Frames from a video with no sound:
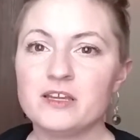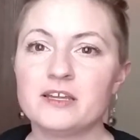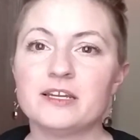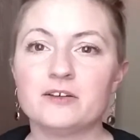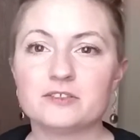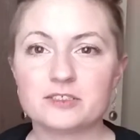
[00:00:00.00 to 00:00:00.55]

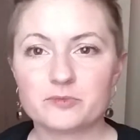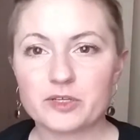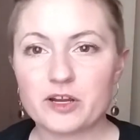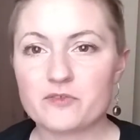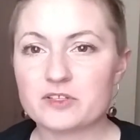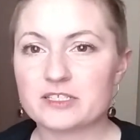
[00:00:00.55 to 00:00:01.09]
Now, Simply
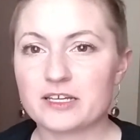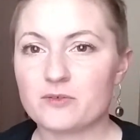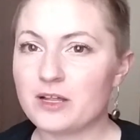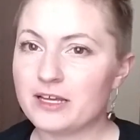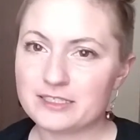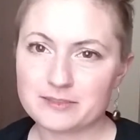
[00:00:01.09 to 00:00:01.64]
Earth, it's like,
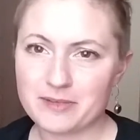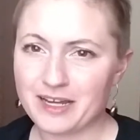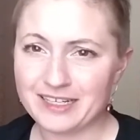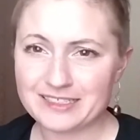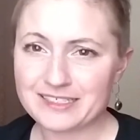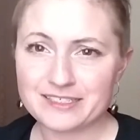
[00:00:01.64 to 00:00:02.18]
well, I
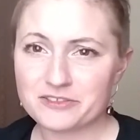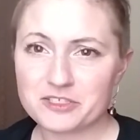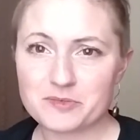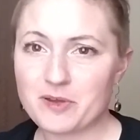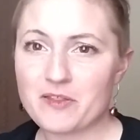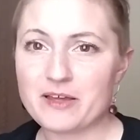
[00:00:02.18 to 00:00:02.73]
just still
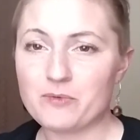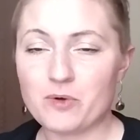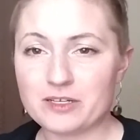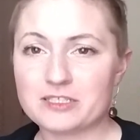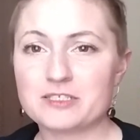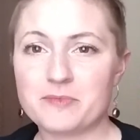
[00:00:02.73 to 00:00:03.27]
smell that
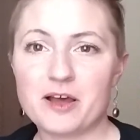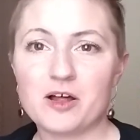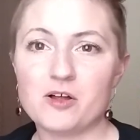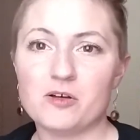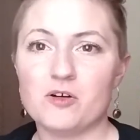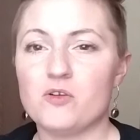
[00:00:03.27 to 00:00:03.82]
one
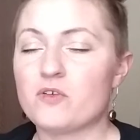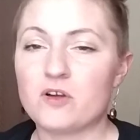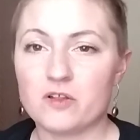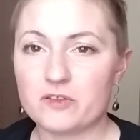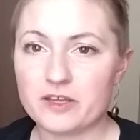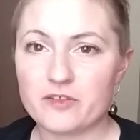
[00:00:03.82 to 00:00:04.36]
smell over
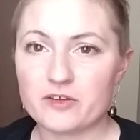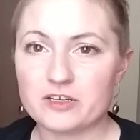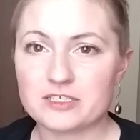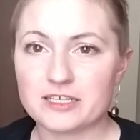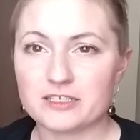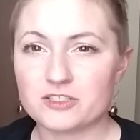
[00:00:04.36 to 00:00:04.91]
all the
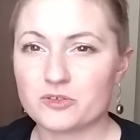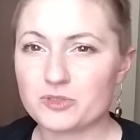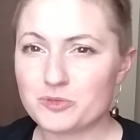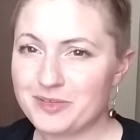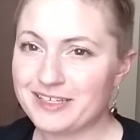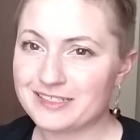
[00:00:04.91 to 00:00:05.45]
others, and so
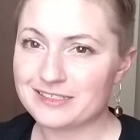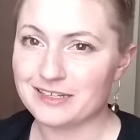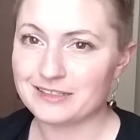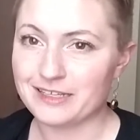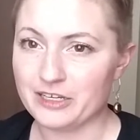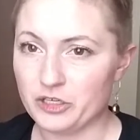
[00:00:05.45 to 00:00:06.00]
to me, it's not
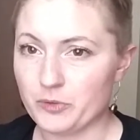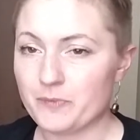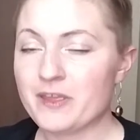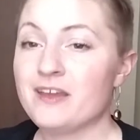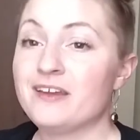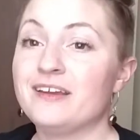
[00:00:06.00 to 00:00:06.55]
that new.
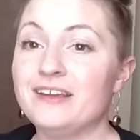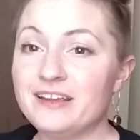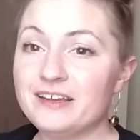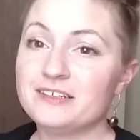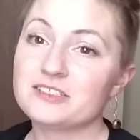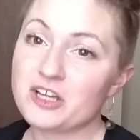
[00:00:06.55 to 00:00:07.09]

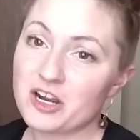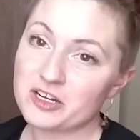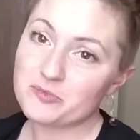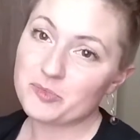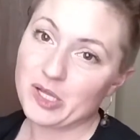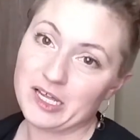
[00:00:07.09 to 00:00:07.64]
Eden's
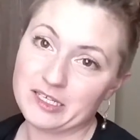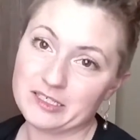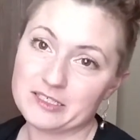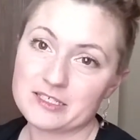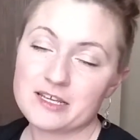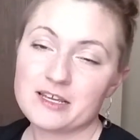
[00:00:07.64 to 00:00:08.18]
Garden
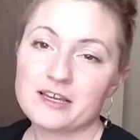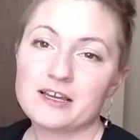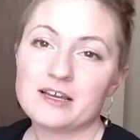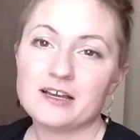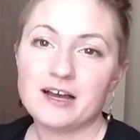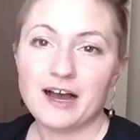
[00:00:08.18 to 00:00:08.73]
blends,
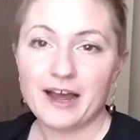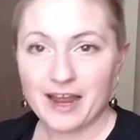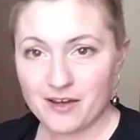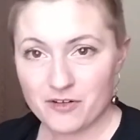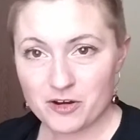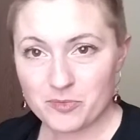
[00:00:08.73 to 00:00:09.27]
I
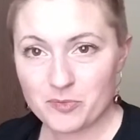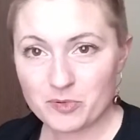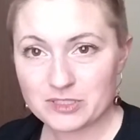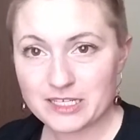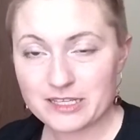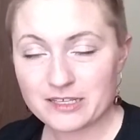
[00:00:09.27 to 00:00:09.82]
have heard people
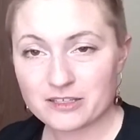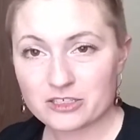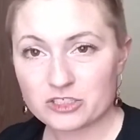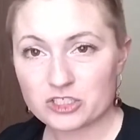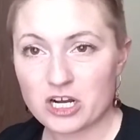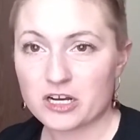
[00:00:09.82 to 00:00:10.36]
say that they're
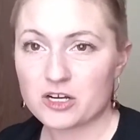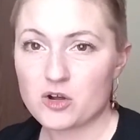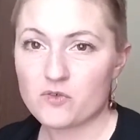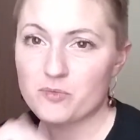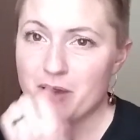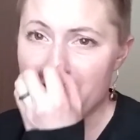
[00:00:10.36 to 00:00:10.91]
strong and
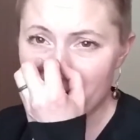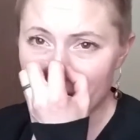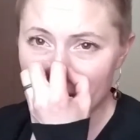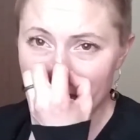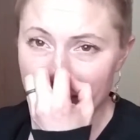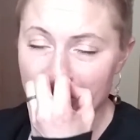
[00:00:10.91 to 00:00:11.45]

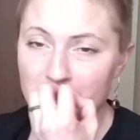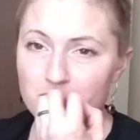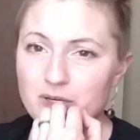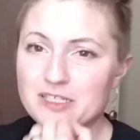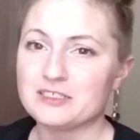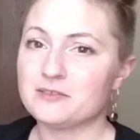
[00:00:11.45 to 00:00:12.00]
overpowering,
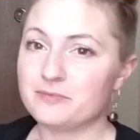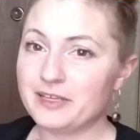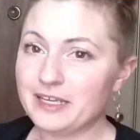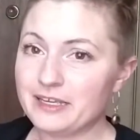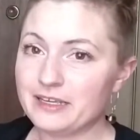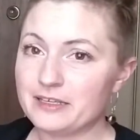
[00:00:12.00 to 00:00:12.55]
but to
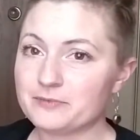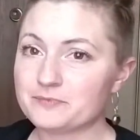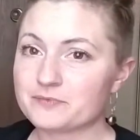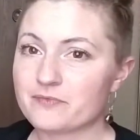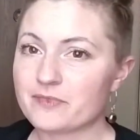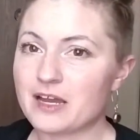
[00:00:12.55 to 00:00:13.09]
me,
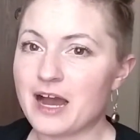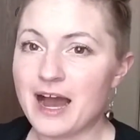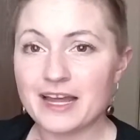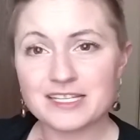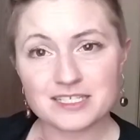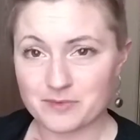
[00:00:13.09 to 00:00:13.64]

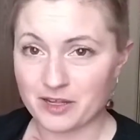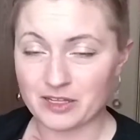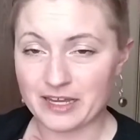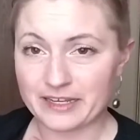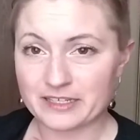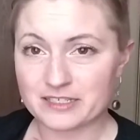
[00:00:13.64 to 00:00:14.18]
I smell
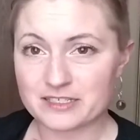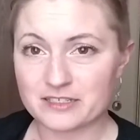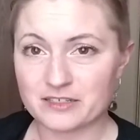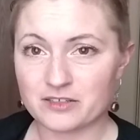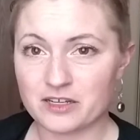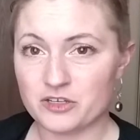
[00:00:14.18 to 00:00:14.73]
like it's
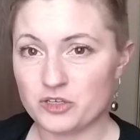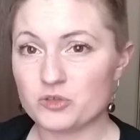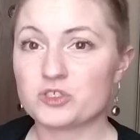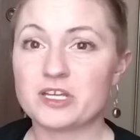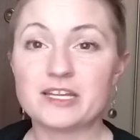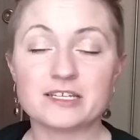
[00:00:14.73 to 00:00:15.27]
a new
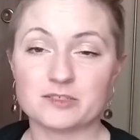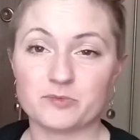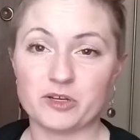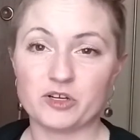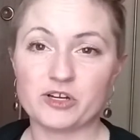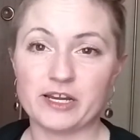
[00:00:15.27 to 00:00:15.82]
scent has
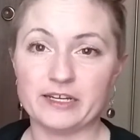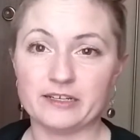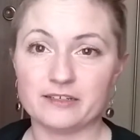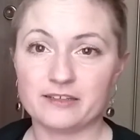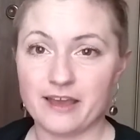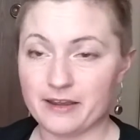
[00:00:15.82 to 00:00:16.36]
been
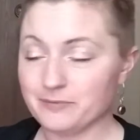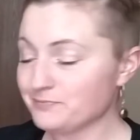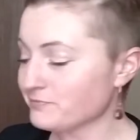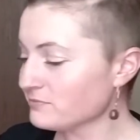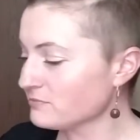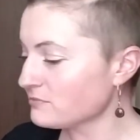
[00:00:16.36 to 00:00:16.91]
created, okay?
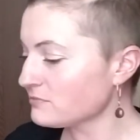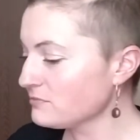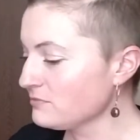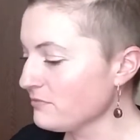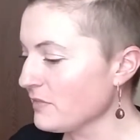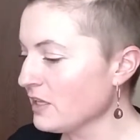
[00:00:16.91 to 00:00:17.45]

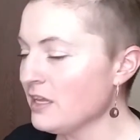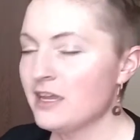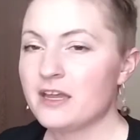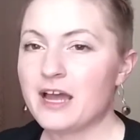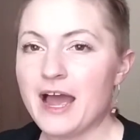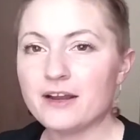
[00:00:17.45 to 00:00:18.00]

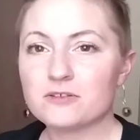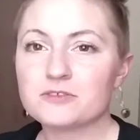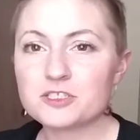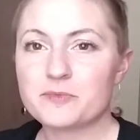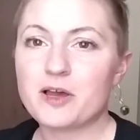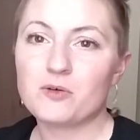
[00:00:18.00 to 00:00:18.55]
I don't
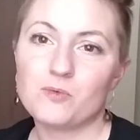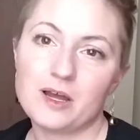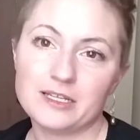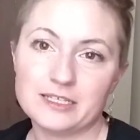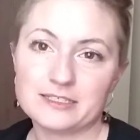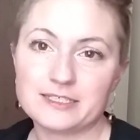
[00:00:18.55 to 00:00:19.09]
smell one
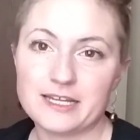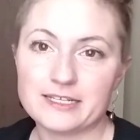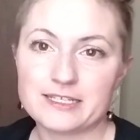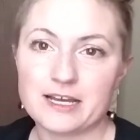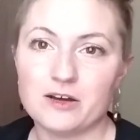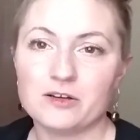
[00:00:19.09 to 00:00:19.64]
that stands
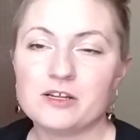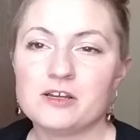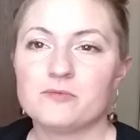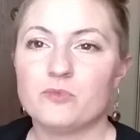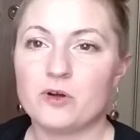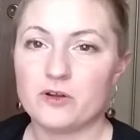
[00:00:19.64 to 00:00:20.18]
out
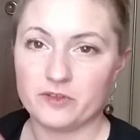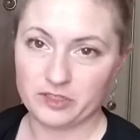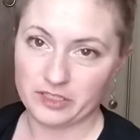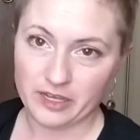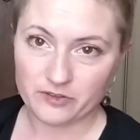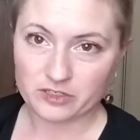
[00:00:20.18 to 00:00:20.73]
more than
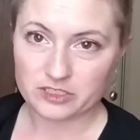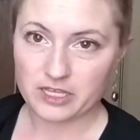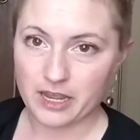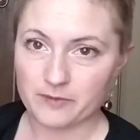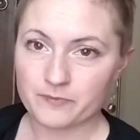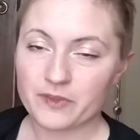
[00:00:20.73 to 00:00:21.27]
the others,
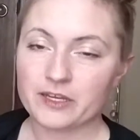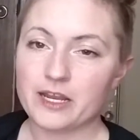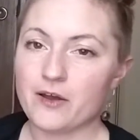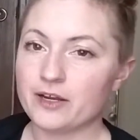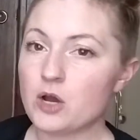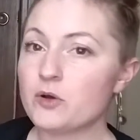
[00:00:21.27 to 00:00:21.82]
okay? Now,
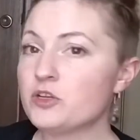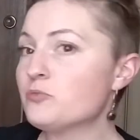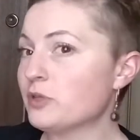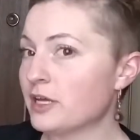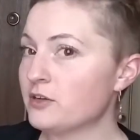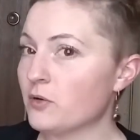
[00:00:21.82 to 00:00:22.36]
I know when you
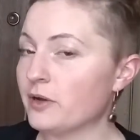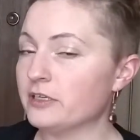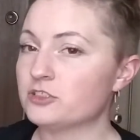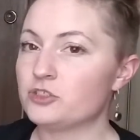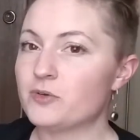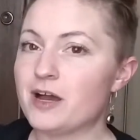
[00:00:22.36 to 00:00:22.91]
blend
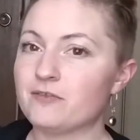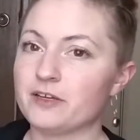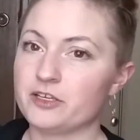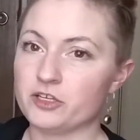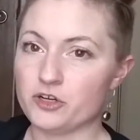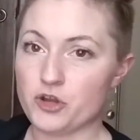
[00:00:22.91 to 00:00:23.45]
oils, you have
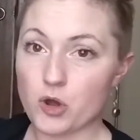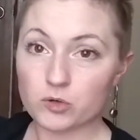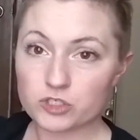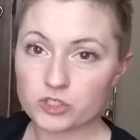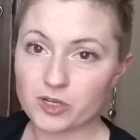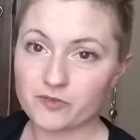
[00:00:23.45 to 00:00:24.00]
like your
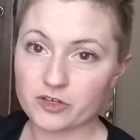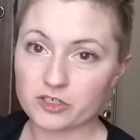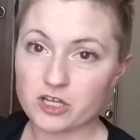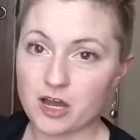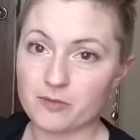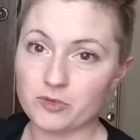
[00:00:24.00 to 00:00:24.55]
notes, you have your
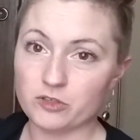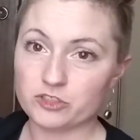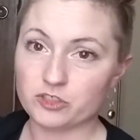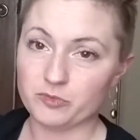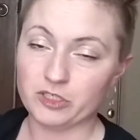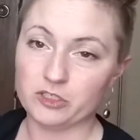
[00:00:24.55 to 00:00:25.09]
top notes,
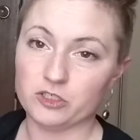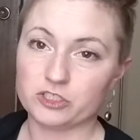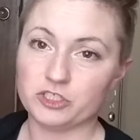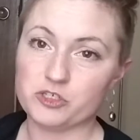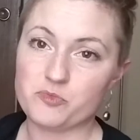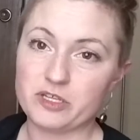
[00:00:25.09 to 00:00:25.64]
your middle notes,
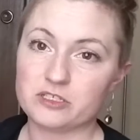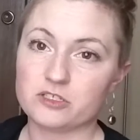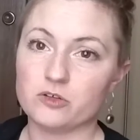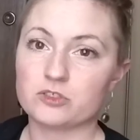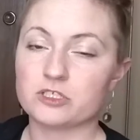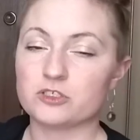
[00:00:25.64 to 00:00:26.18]
and your base
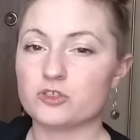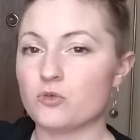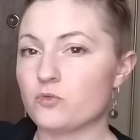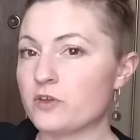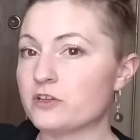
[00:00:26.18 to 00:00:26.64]
notes, and so